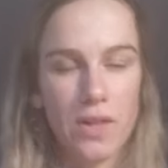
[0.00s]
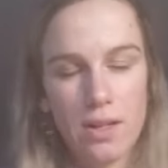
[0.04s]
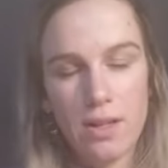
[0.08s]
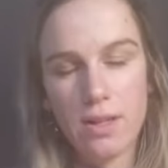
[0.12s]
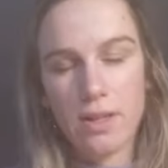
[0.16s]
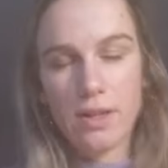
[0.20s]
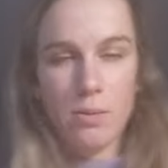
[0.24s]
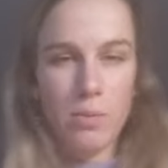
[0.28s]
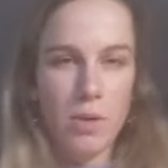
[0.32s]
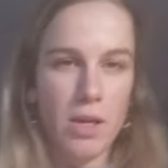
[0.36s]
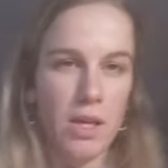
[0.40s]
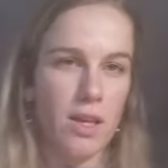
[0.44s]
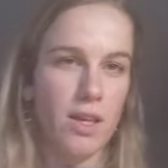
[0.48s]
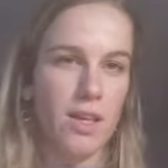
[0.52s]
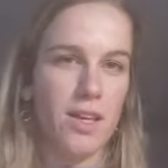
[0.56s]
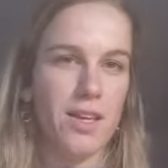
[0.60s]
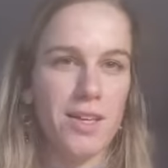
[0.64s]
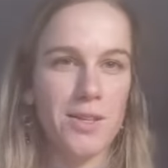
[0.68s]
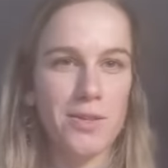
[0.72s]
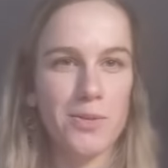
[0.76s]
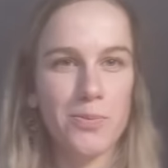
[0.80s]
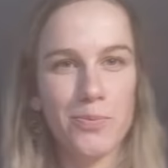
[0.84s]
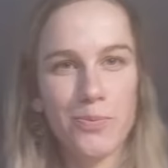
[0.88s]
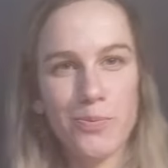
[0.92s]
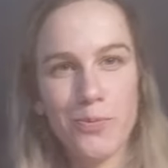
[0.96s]
Let me
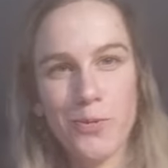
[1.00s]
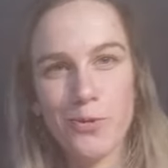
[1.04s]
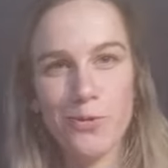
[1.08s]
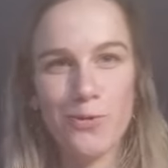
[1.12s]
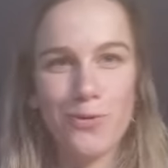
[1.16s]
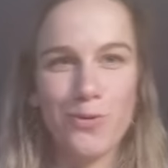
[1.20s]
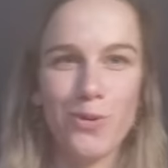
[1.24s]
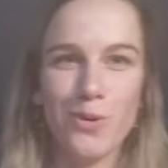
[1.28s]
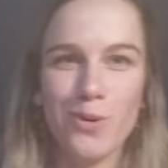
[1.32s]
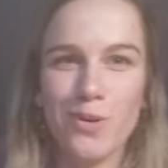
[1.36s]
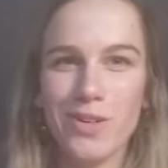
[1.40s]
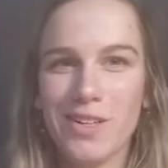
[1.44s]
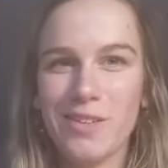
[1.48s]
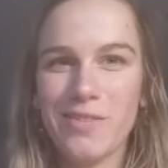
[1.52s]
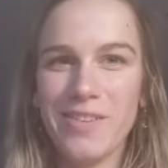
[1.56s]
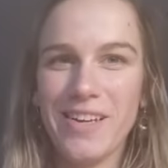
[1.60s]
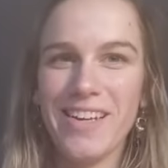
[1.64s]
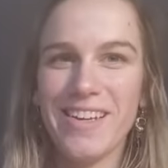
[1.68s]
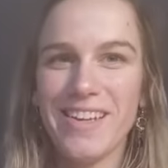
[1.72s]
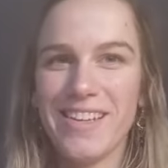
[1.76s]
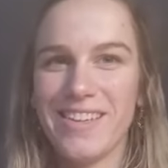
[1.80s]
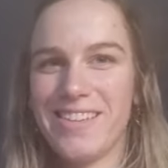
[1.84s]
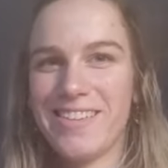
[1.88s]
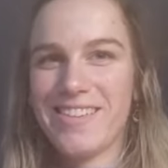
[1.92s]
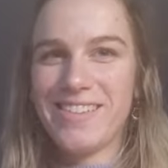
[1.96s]
move forward a
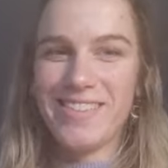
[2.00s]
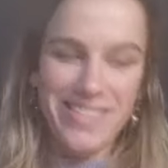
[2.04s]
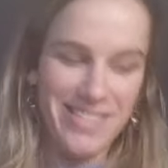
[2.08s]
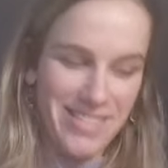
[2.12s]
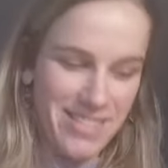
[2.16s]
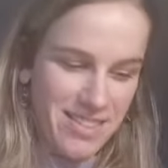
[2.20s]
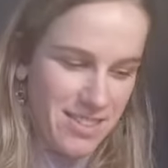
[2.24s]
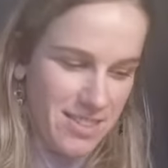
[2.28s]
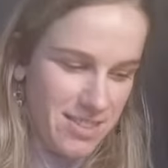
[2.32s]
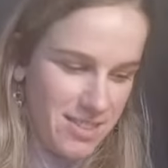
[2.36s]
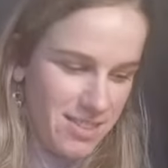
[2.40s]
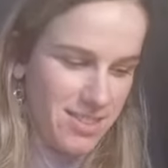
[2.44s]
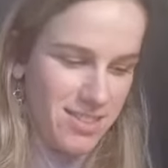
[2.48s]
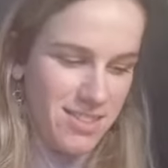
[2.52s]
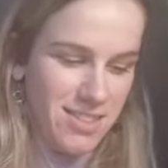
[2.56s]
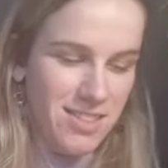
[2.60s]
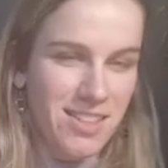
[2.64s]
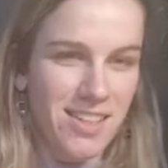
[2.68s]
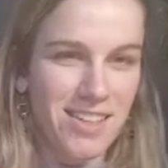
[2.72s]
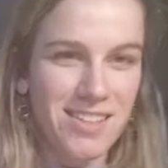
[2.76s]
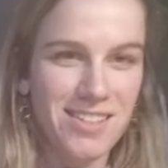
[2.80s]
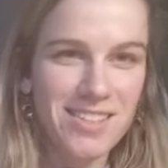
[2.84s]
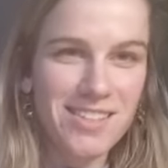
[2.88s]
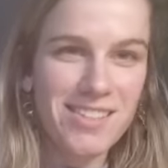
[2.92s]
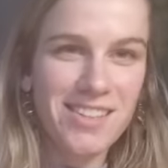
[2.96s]
bit.
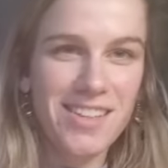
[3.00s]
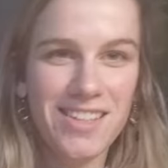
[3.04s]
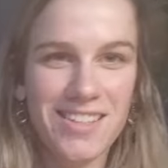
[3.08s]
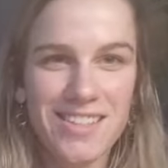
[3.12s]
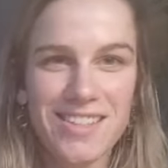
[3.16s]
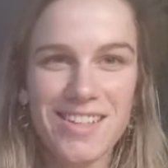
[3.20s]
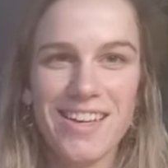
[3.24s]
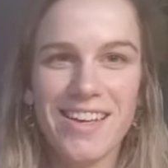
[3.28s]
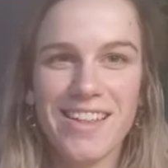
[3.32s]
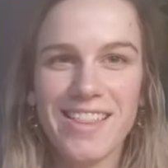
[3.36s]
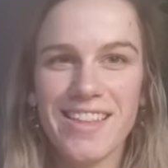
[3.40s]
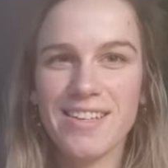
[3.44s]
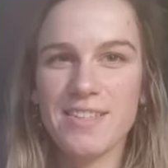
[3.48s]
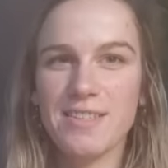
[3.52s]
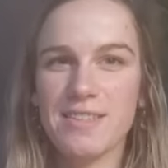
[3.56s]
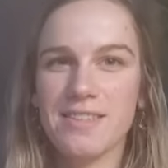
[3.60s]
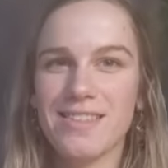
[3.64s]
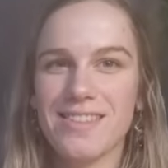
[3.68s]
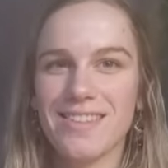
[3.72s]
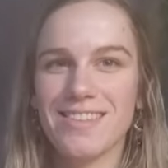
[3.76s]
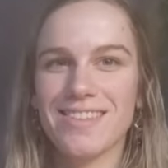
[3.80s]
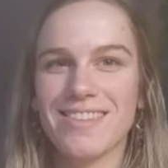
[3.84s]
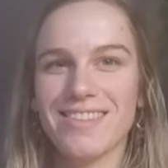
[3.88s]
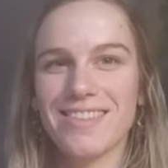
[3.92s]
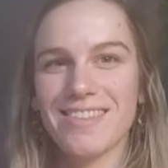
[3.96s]
Should I do this like
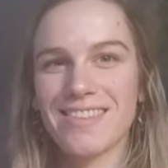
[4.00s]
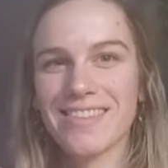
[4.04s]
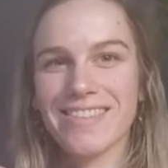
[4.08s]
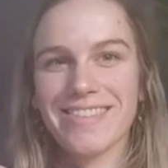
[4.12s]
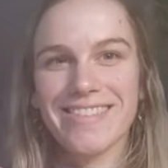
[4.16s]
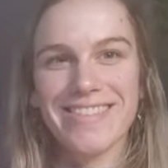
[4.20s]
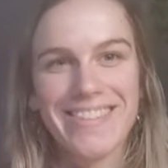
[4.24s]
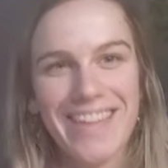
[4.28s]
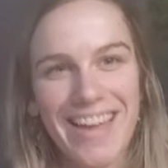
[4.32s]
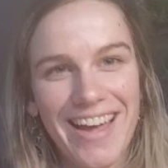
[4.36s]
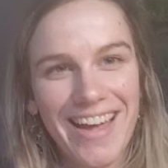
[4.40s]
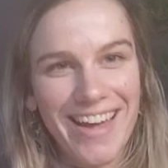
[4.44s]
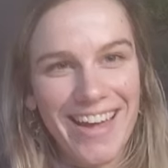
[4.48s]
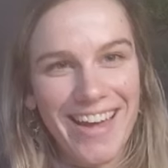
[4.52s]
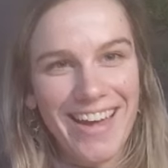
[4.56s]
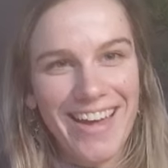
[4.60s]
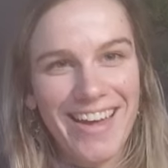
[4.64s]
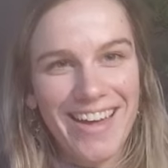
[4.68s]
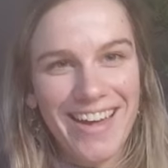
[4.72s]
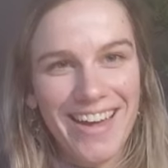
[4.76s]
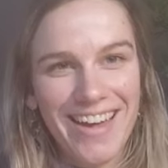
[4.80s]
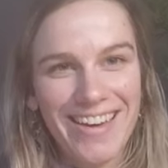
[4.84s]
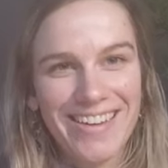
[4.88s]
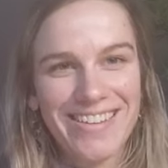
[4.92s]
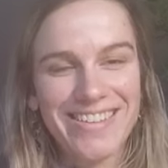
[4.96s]
this?
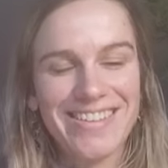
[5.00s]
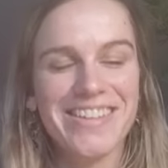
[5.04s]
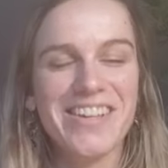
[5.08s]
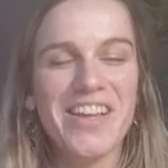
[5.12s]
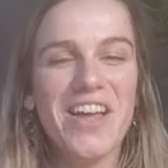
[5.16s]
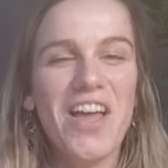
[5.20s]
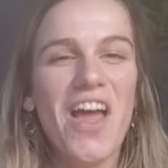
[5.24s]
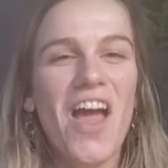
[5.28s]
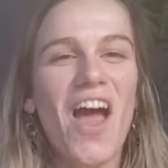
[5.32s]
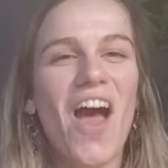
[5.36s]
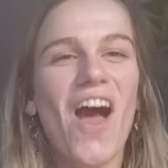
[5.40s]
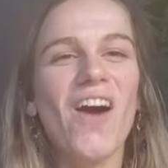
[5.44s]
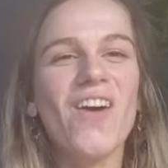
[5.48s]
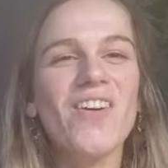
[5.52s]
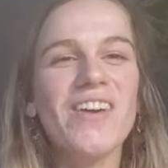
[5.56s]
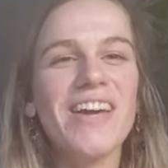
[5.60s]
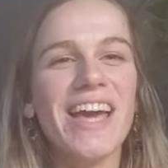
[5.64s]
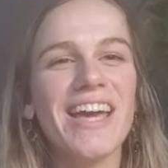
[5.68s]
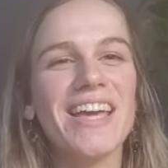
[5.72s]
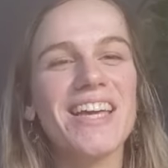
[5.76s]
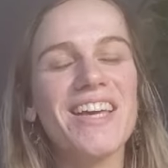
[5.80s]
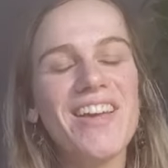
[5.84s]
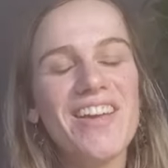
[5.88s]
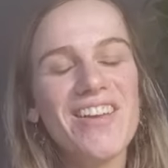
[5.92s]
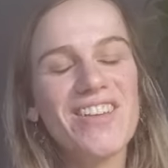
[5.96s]
Haha.
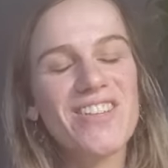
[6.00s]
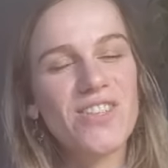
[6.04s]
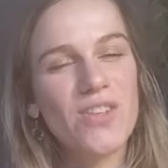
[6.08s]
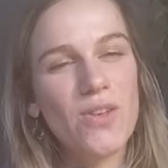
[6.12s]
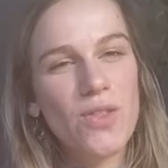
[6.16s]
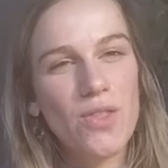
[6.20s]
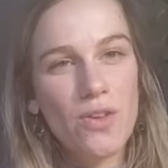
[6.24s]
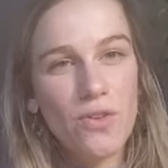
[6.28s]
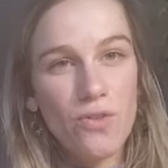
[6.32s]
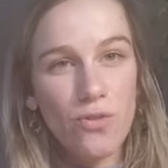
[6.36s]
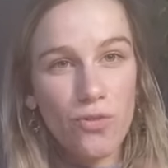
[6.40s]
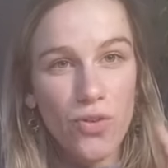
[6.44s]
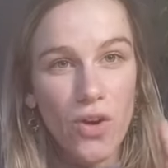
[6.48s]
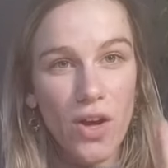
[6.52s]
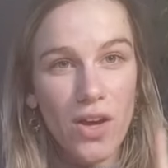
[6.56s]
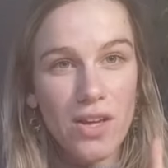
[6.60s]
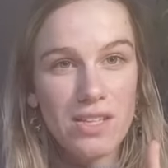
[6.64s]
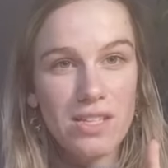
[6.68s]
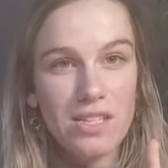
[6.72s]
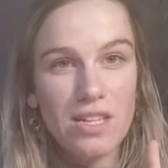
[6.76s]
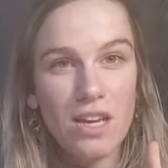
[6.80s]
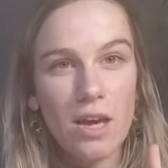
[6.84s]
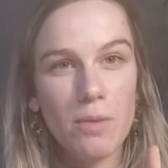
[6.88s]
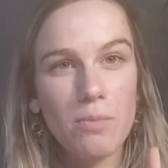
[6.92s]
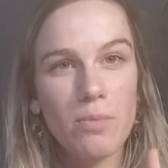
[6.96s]
Okay, so the
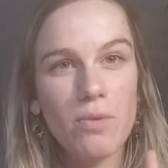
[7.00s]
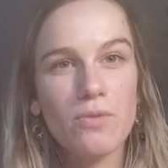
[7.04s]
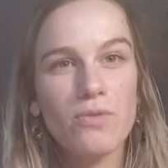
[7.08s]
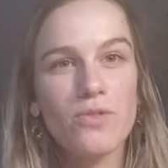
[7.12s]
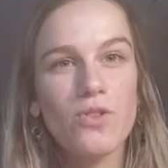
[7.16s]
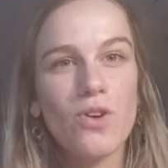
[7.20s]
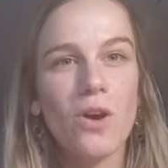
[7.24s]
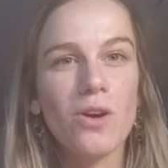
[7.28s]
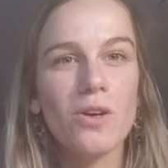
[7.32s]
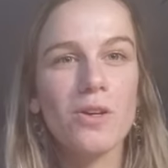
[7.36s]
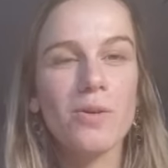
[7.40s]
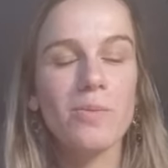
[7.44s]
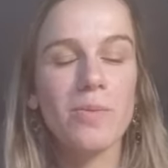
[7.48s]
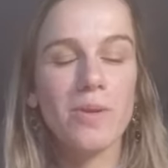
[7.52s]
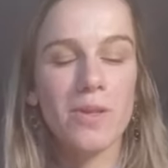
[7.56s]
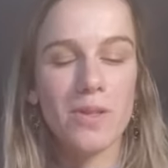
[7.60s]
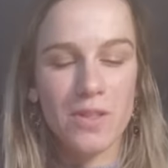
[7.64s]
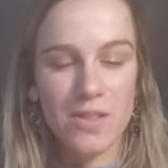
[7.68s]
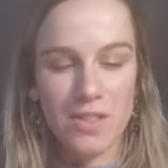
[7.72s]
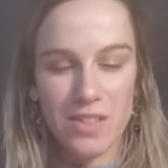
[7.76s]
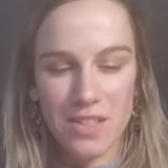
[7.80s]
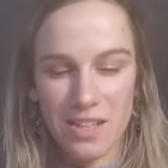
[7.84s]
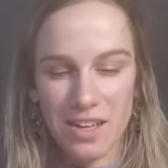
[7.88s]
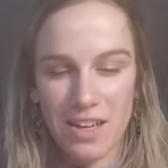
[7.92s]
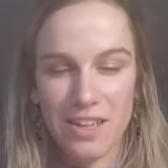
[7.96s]
first type of
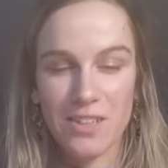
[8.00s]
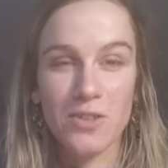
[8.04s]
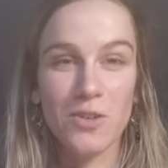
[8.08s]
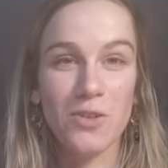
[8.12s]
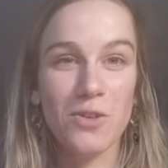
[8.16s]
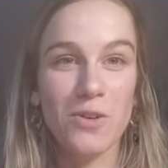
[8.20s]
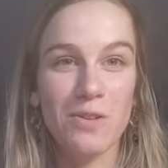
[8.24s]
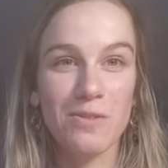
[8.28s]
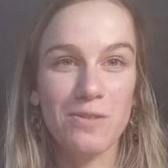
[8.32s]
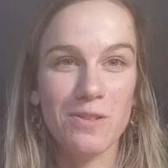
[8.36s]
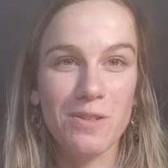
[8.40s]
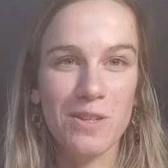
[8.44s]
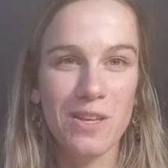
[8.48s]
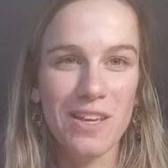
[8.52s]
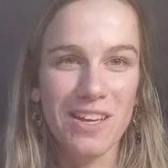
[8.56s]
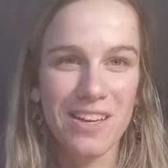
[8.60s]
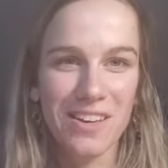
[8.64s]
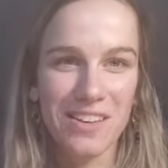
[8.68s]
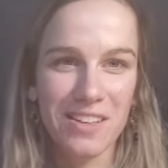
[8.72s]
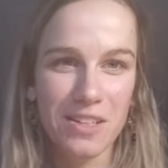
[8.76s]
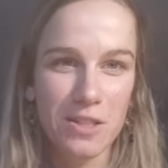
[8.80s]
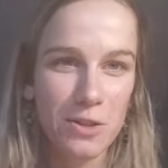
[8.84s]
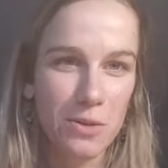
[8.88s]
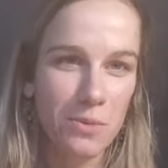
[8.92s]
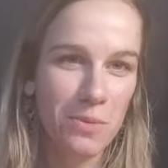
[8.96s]
document, I don't know if it's
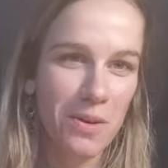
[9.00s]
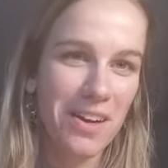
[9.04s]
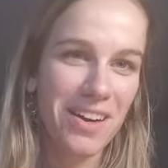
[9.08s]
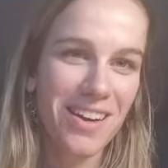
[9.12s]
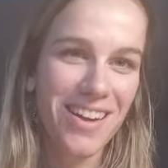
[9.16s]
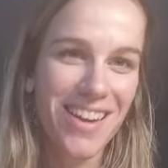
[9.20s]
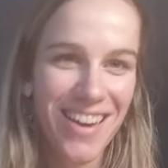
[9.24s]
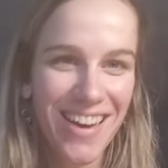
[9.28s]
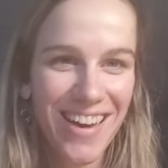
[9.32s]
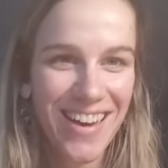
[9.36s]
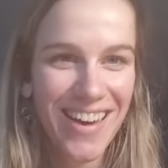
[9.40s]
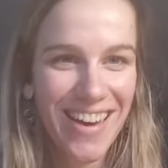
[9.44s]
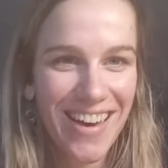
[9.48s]
going to work.